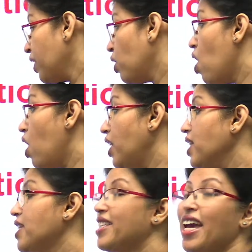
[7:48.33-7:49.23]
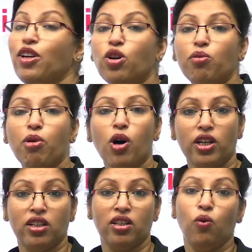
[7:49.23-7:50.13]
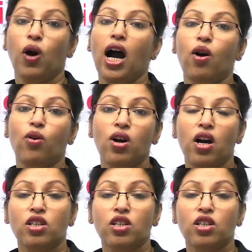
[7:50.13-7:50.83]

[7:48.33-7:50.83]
called a xenobot. Wow.